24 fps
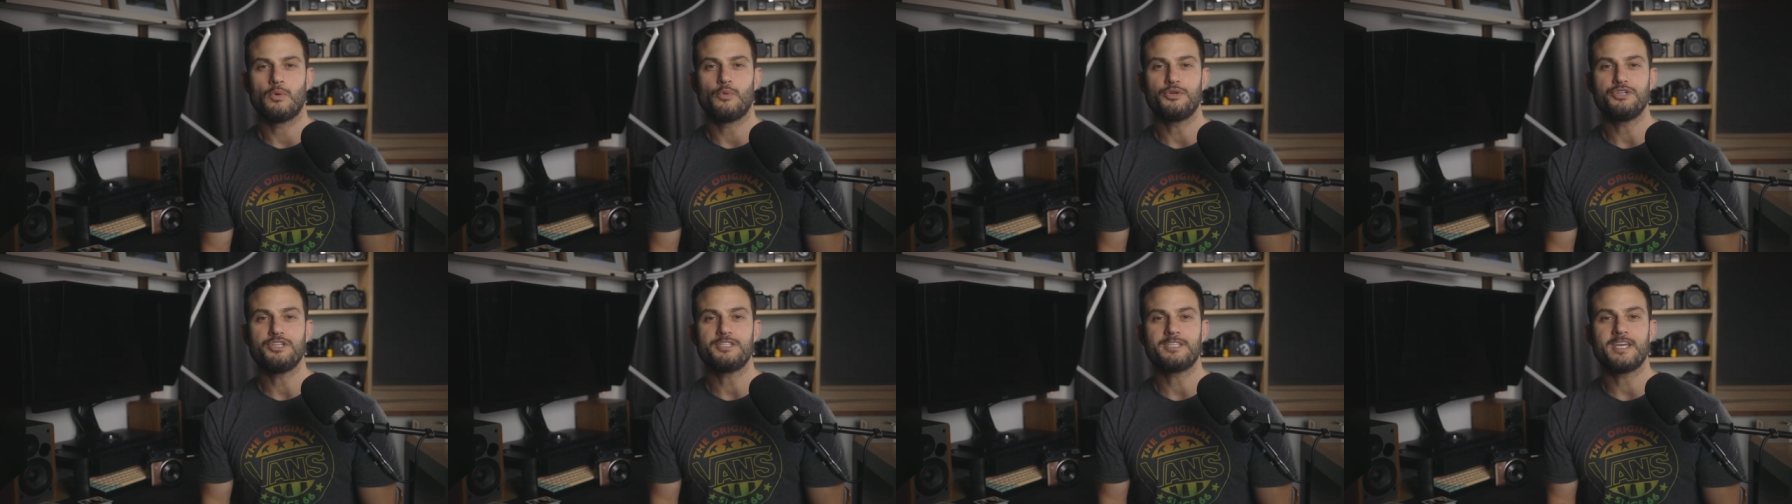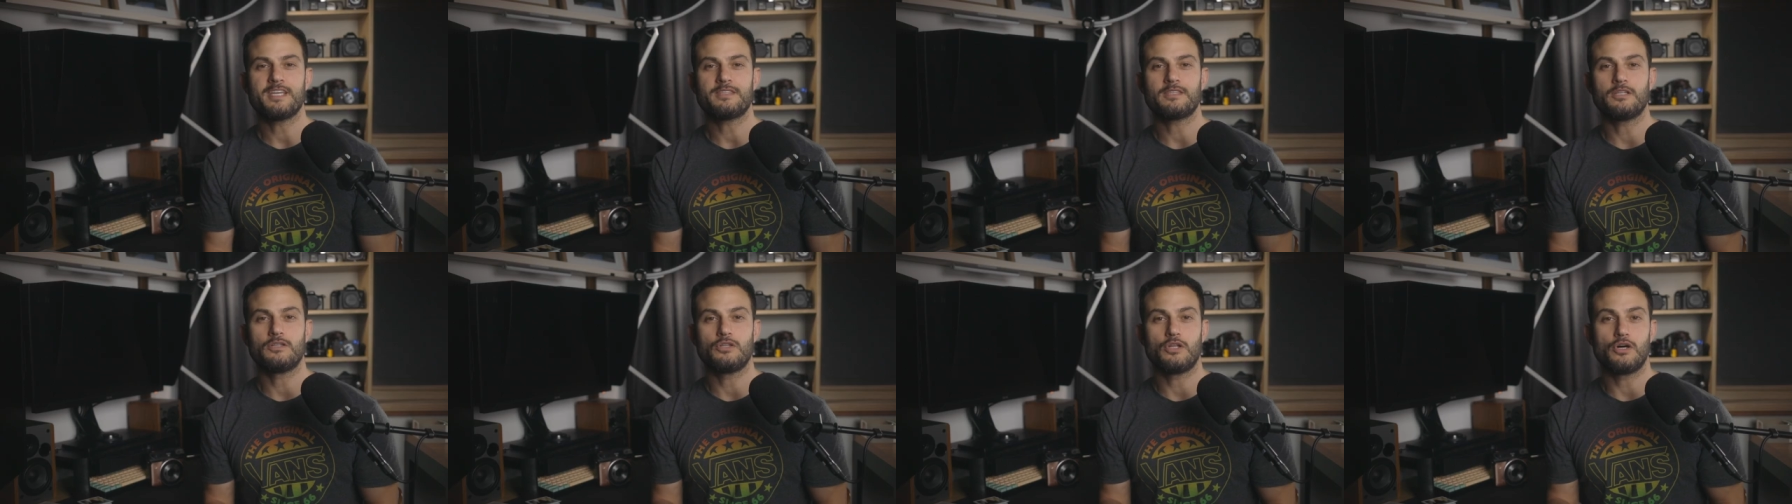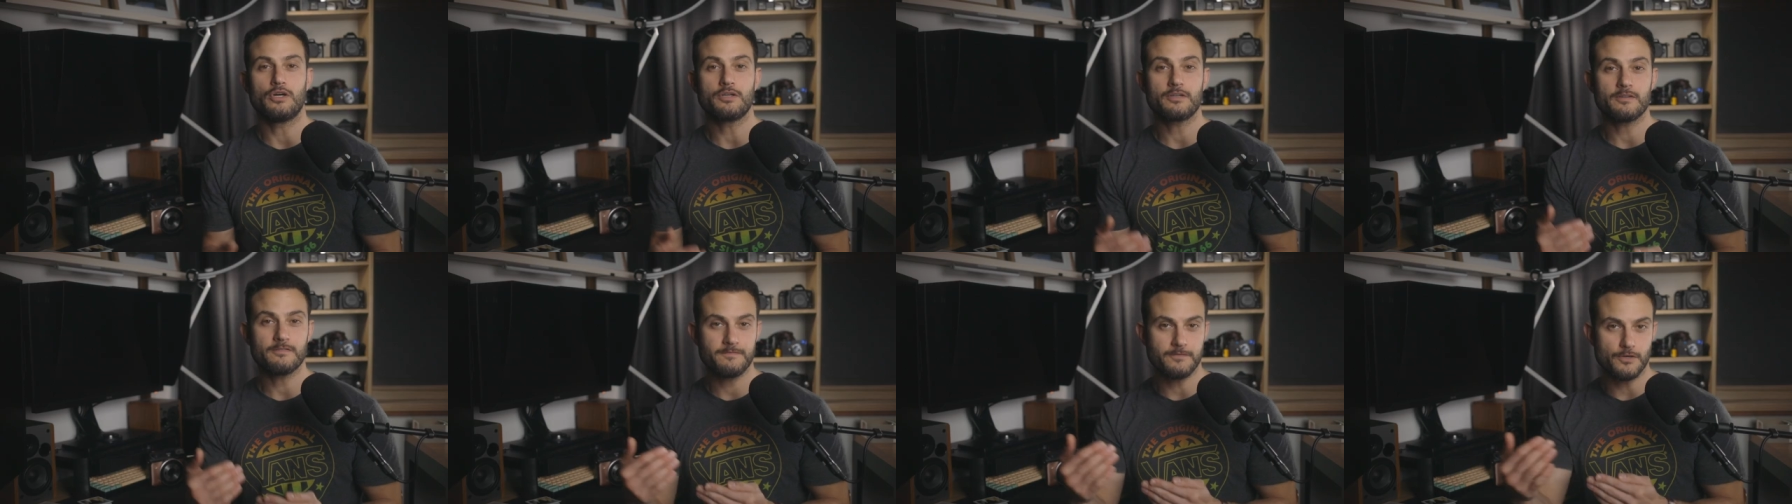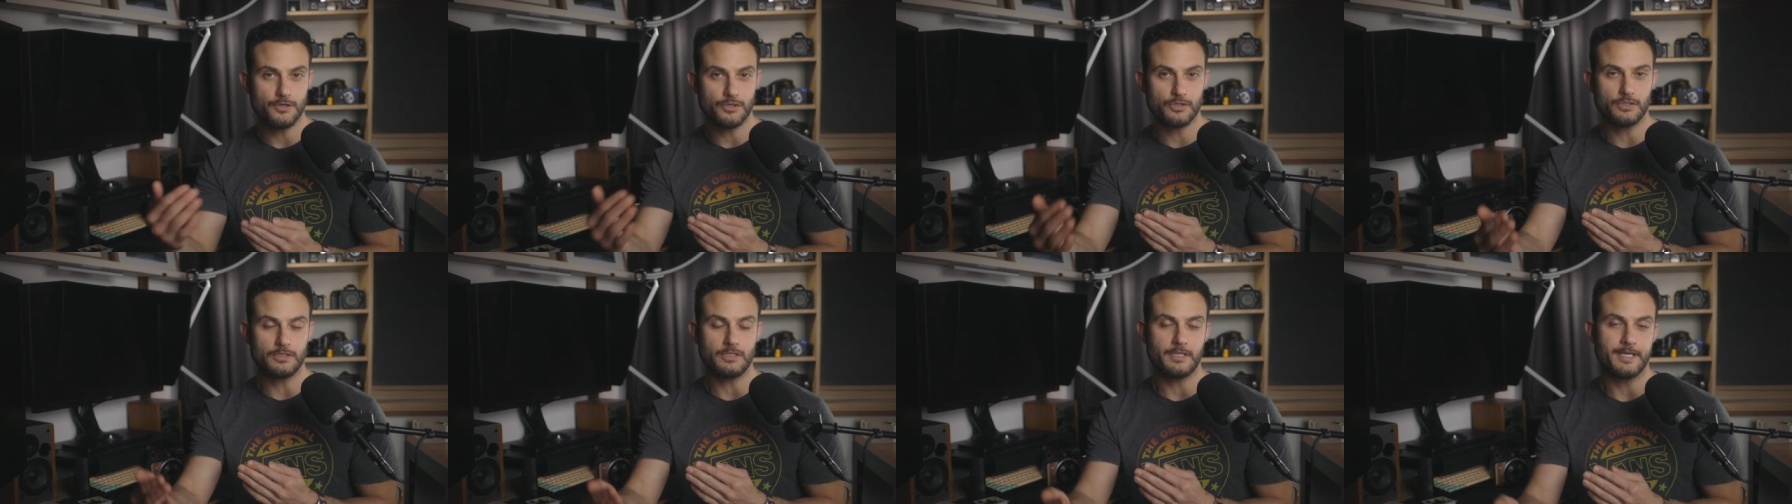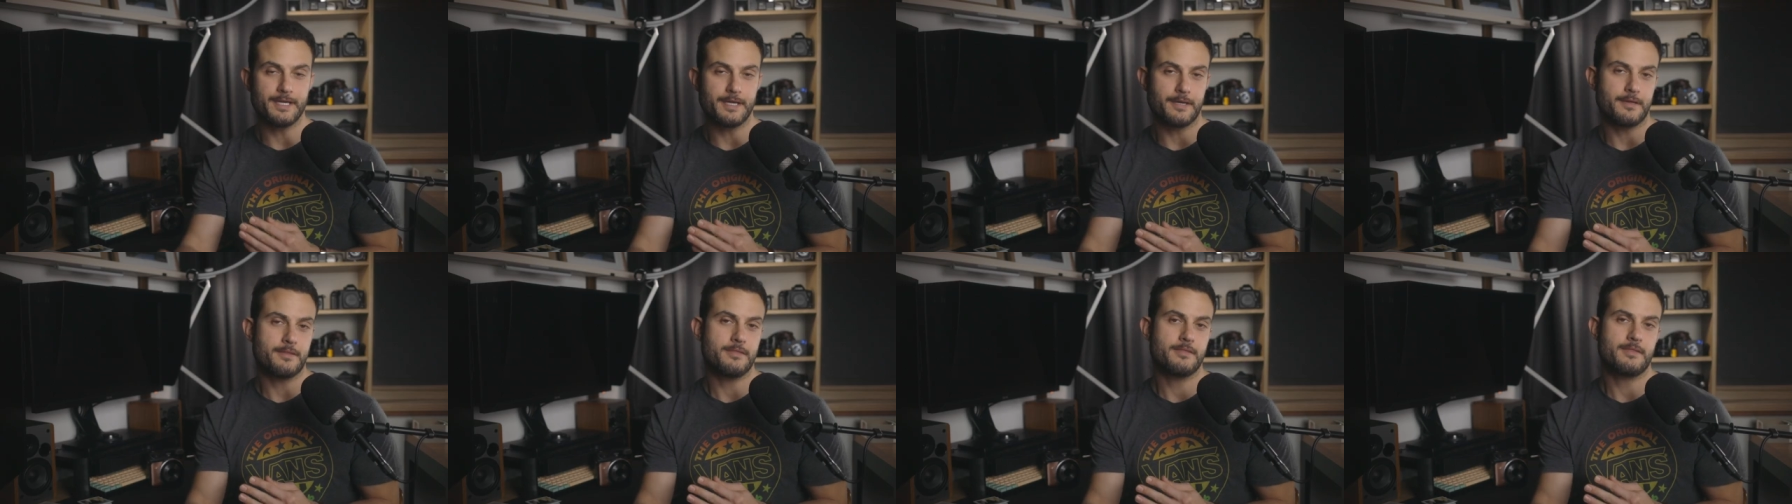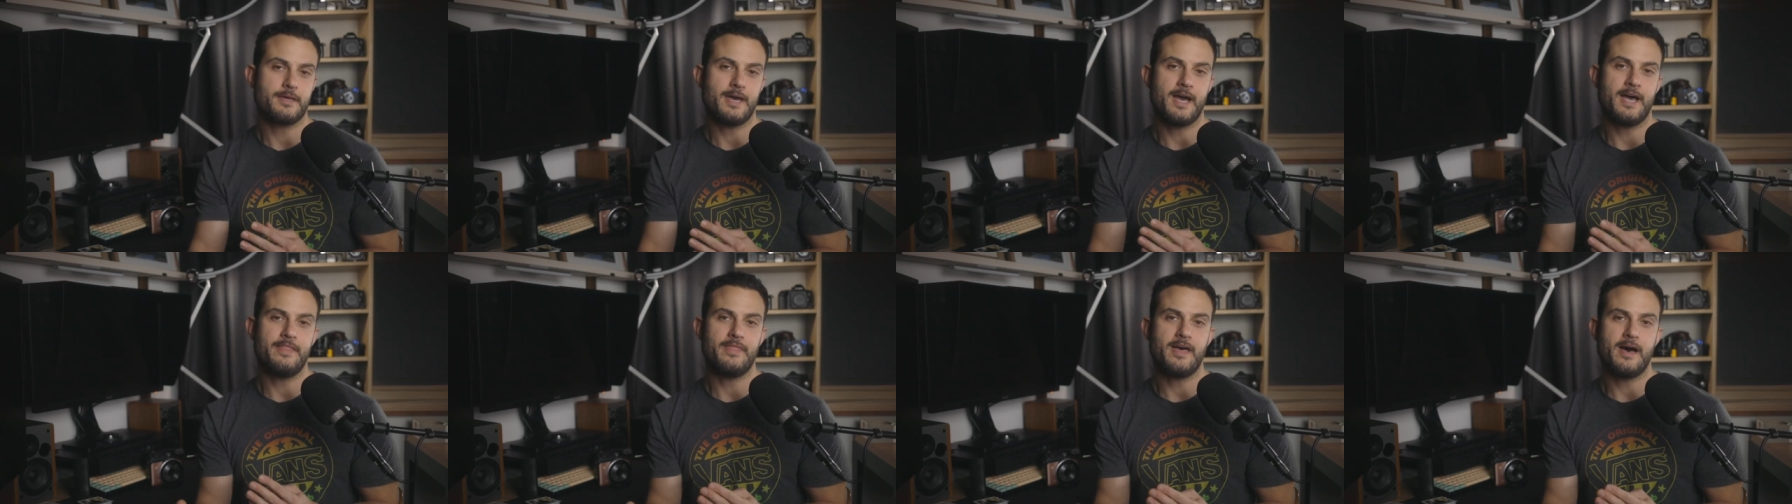But when you take the longer focal length
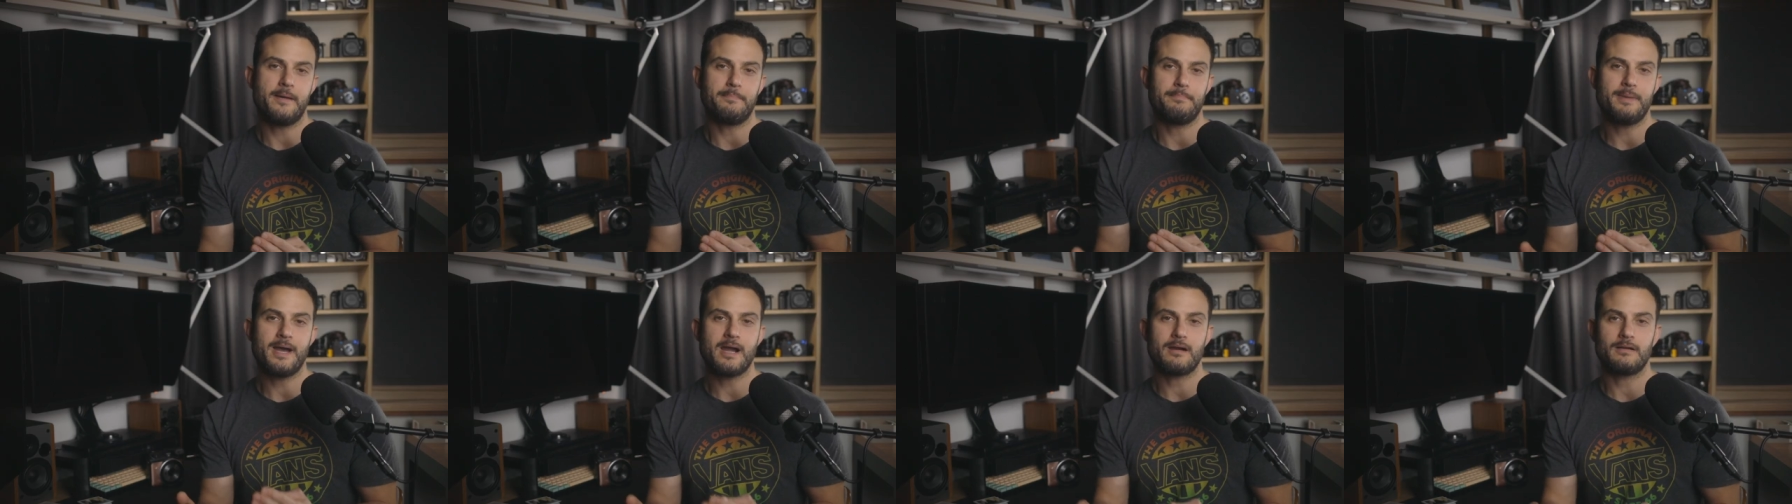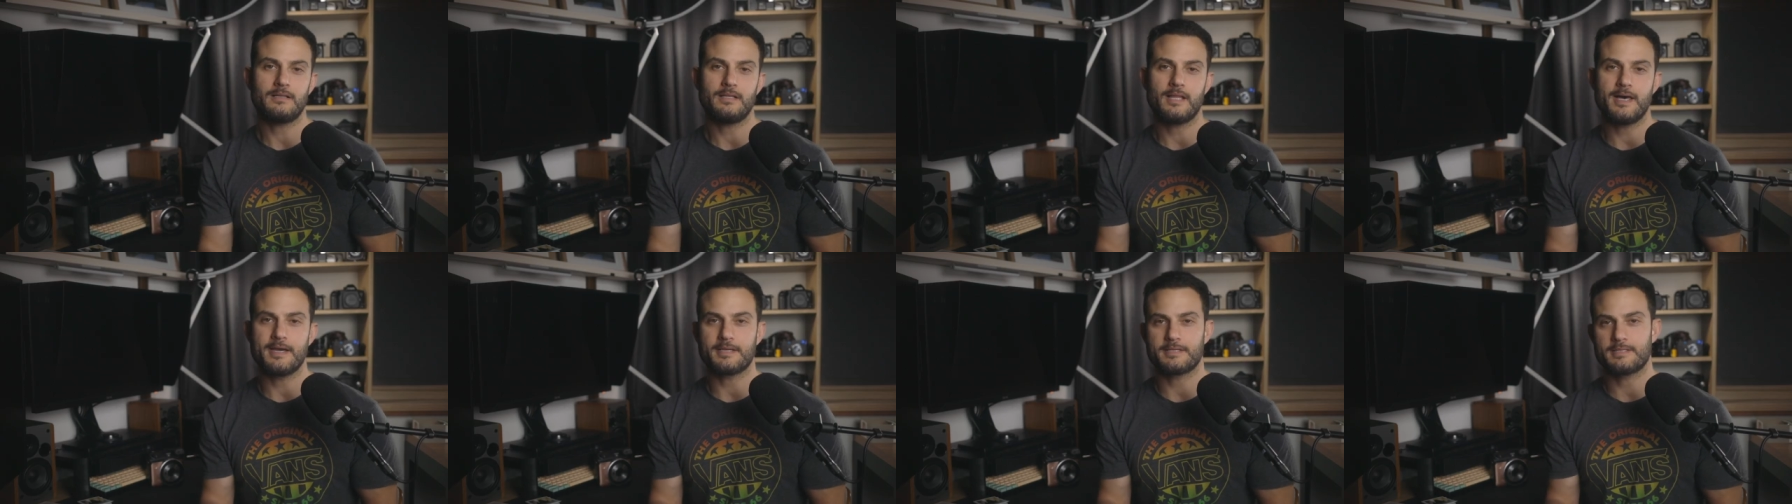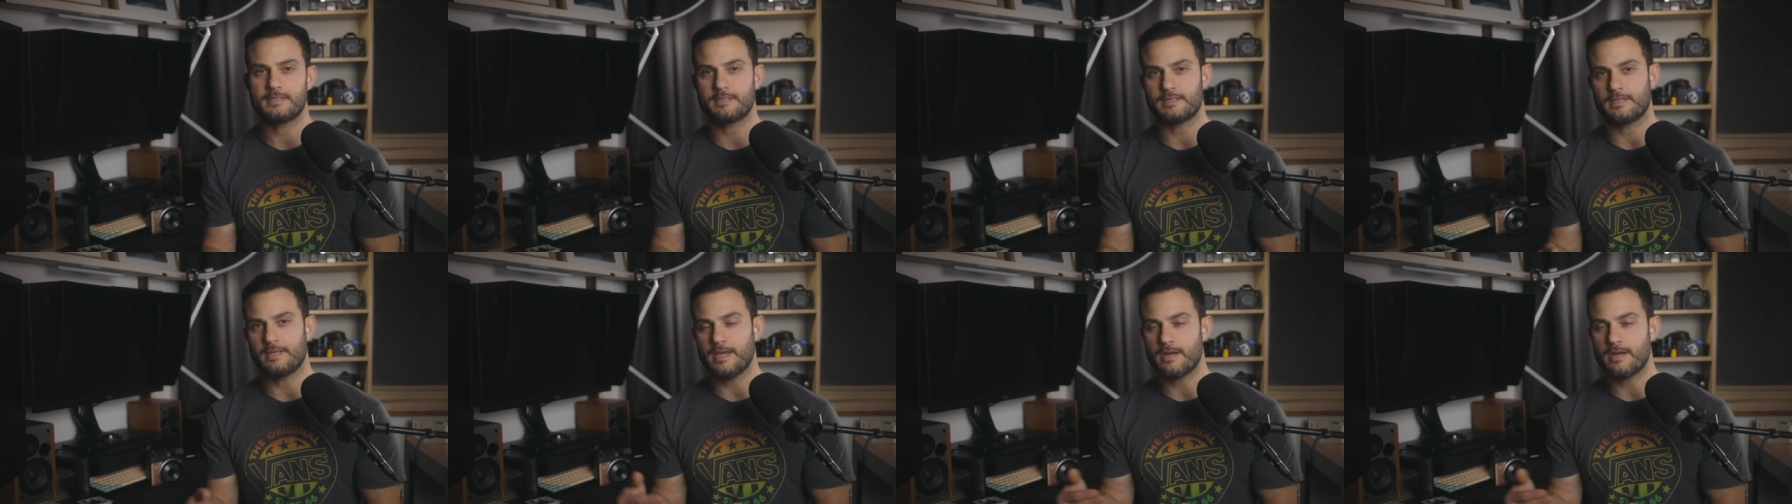and that parallax